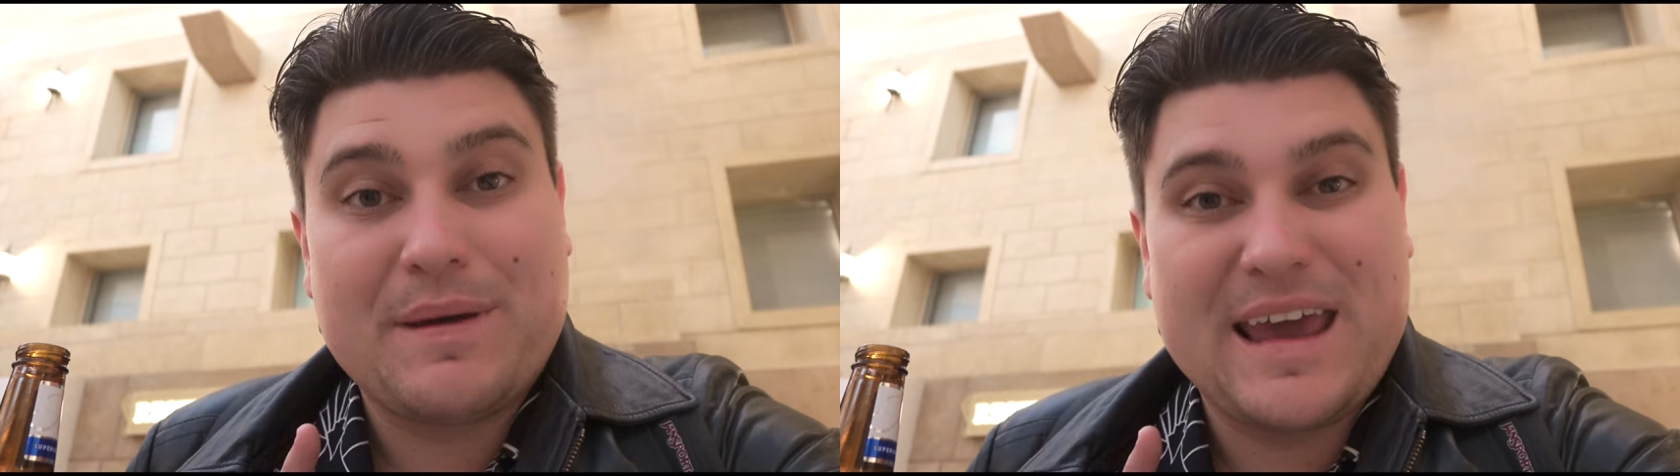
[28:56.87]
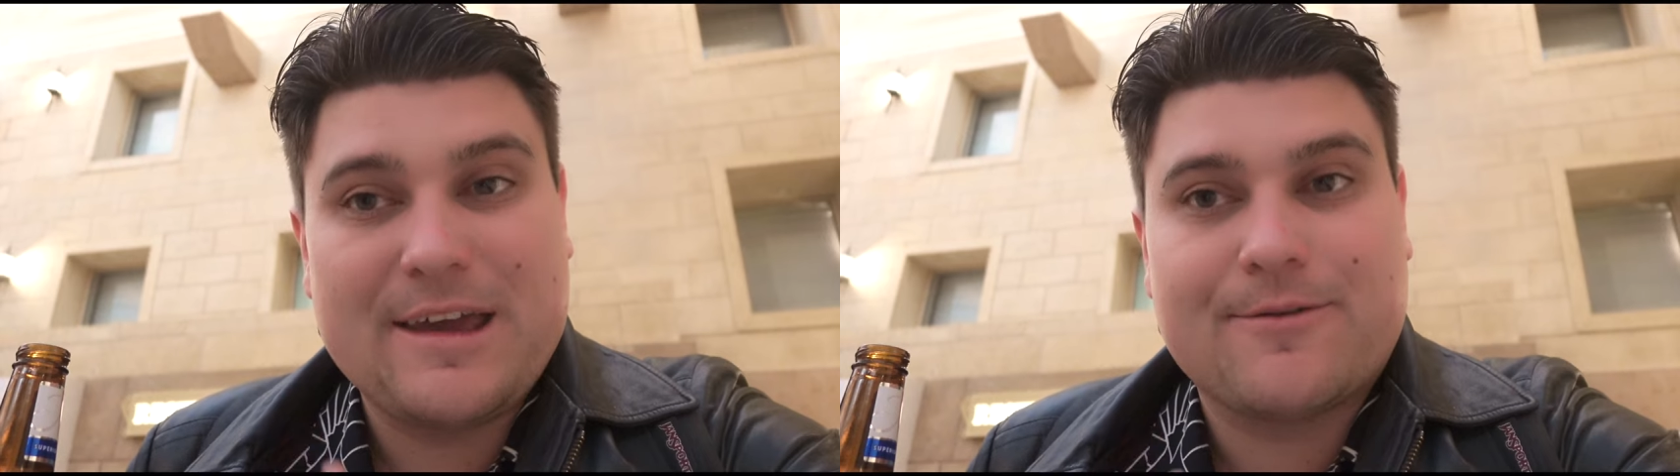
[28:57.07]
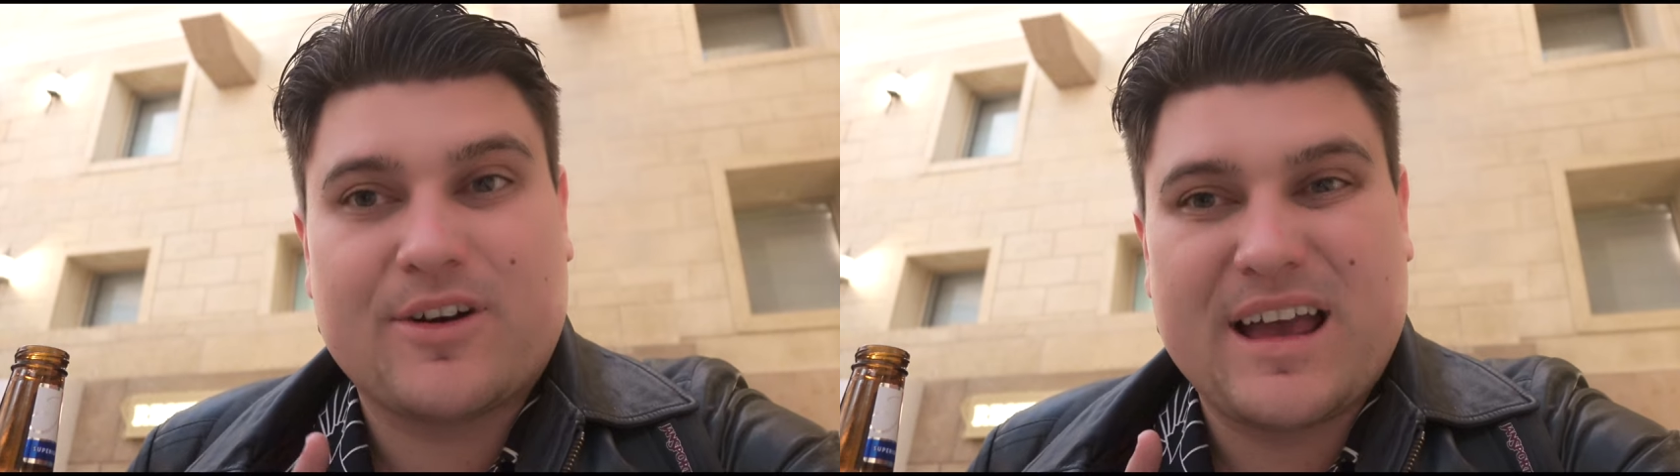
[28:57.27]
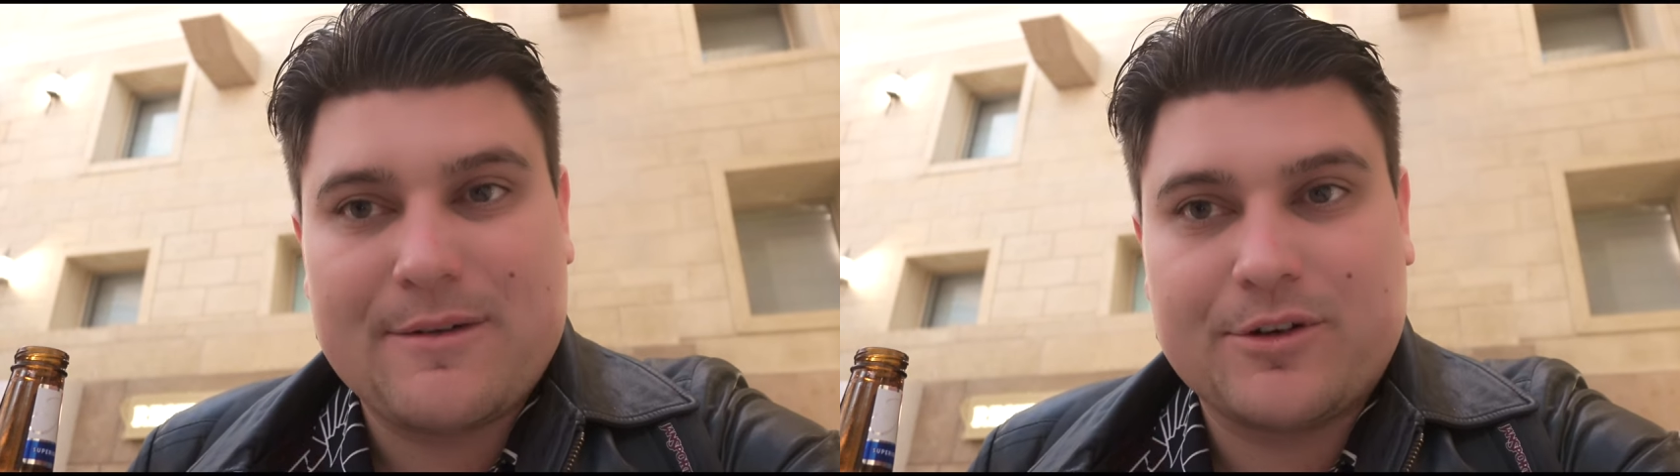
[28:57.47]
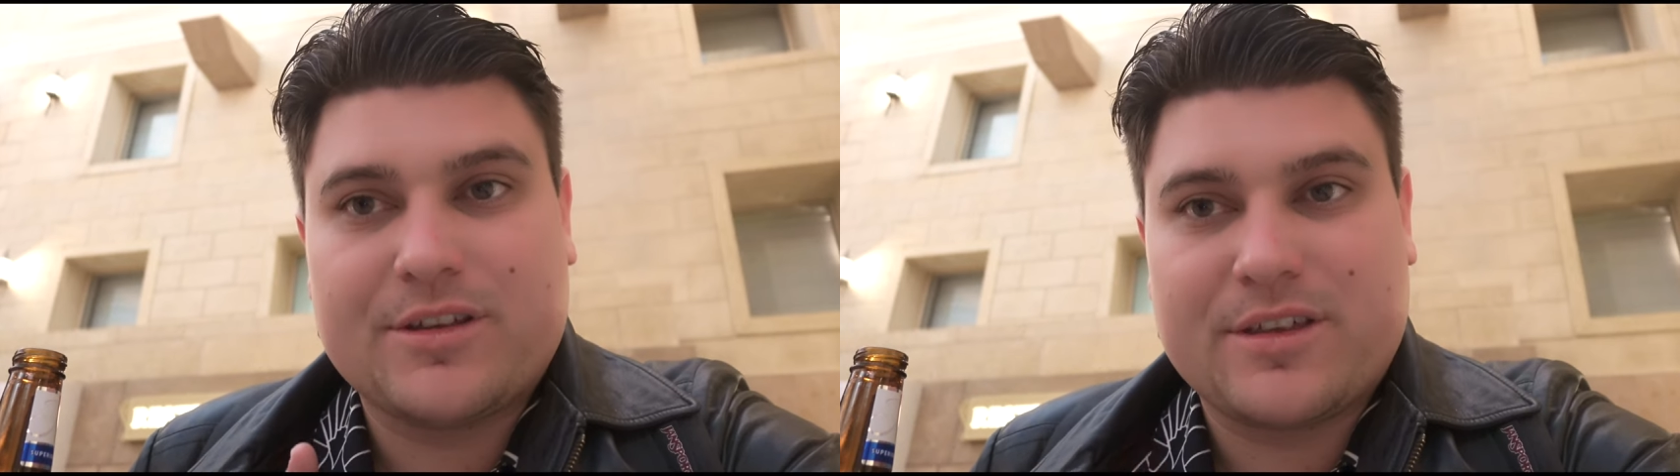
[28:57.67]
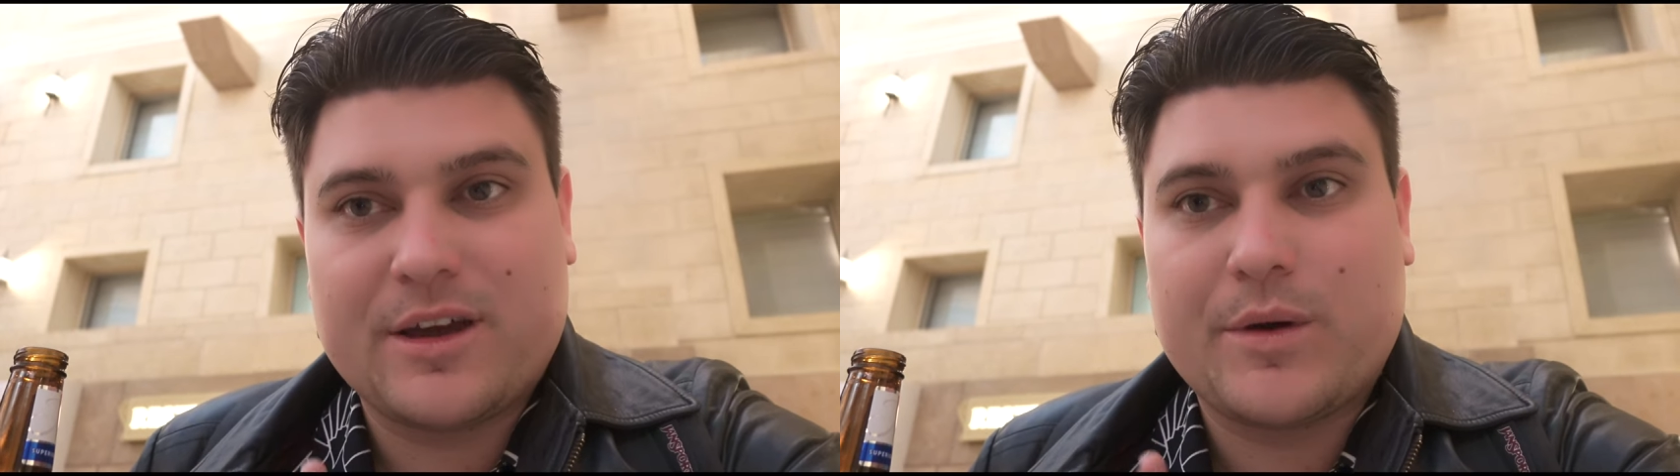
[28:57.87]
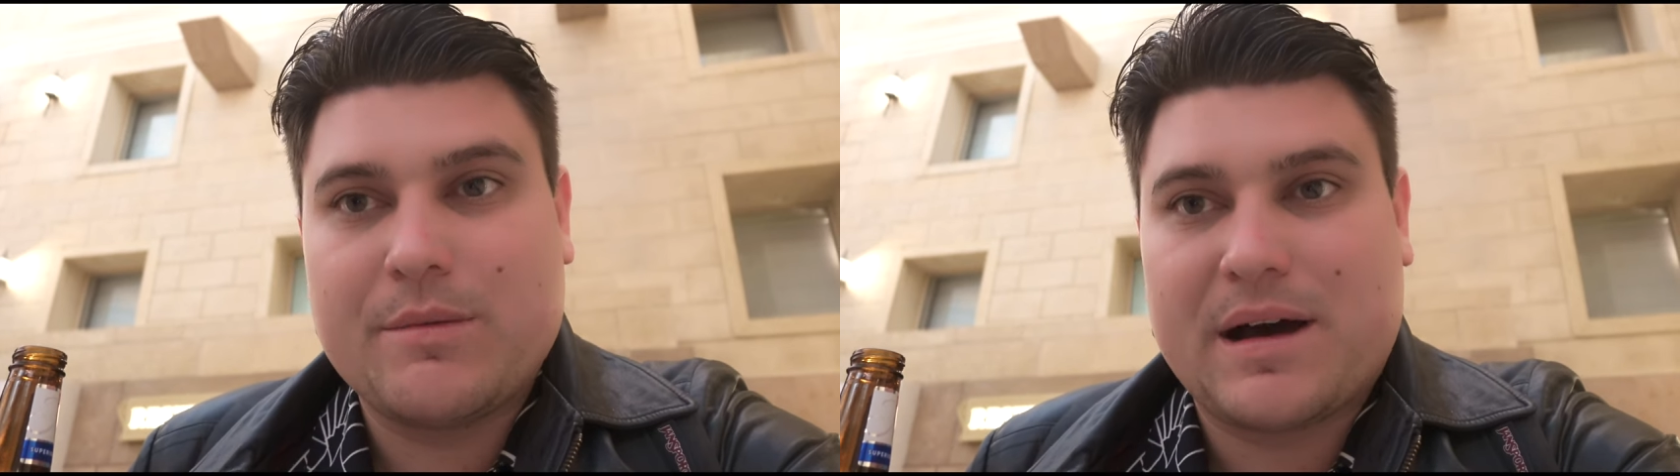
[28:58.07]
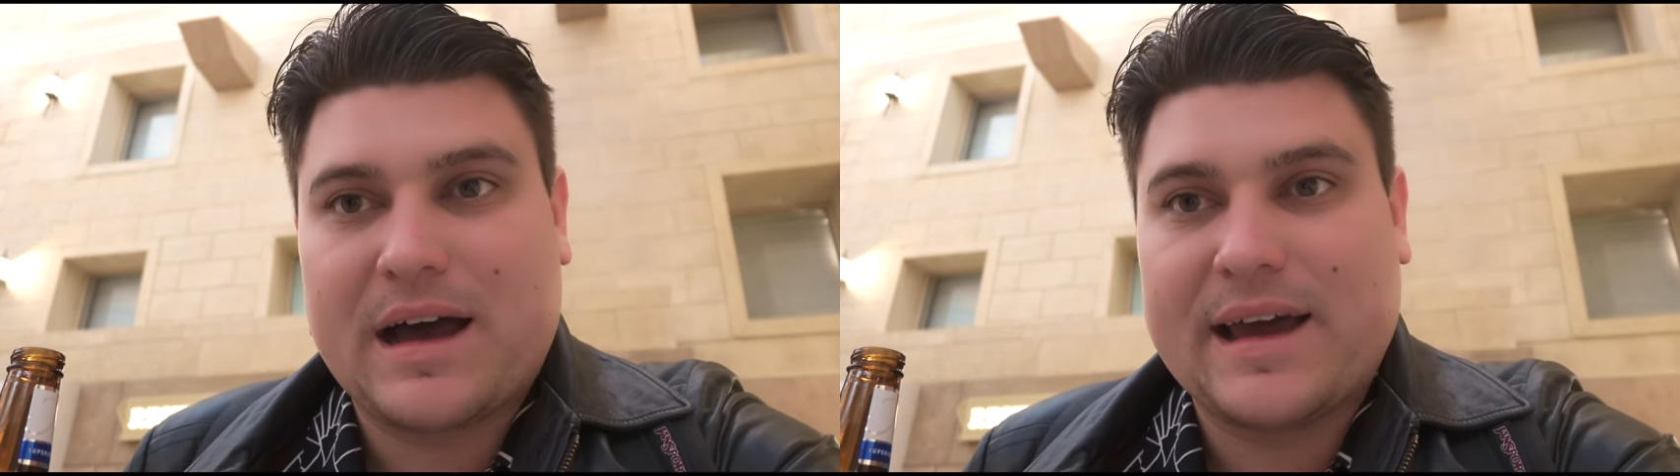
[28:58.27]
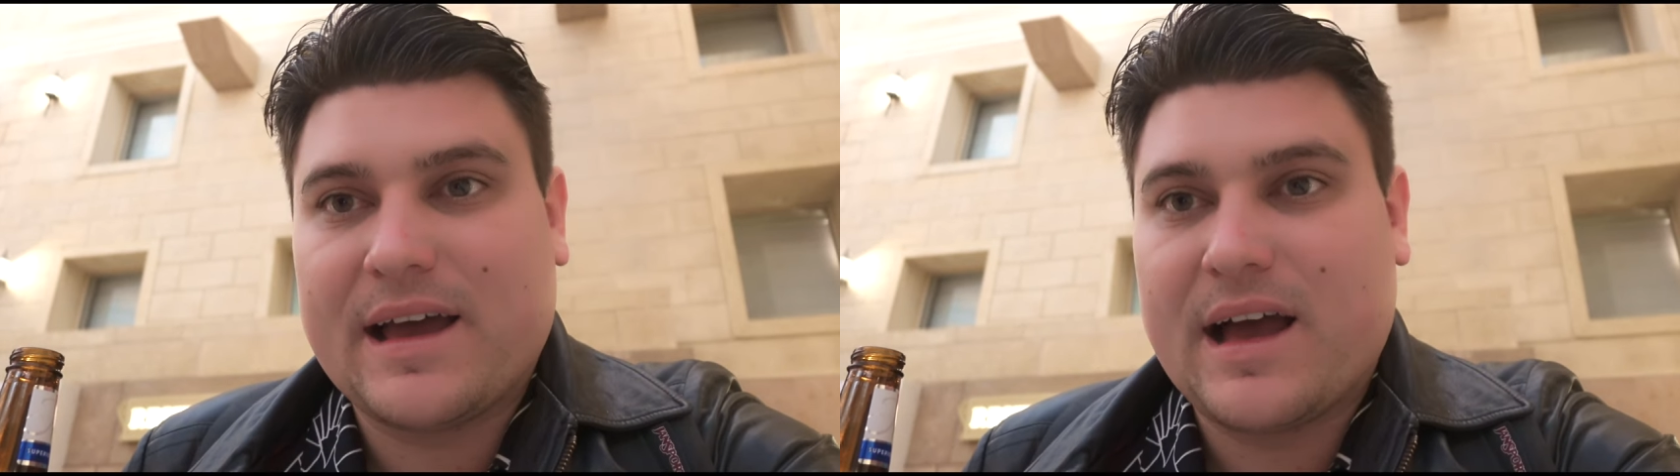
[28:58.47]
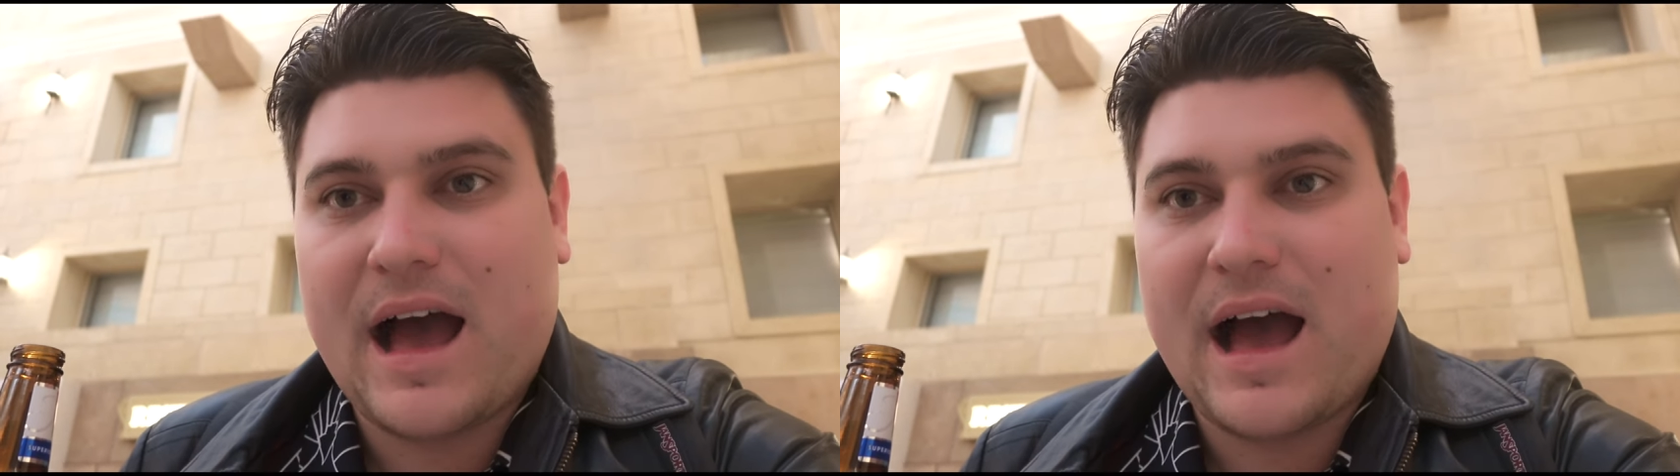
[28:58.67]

pay for everything we buy.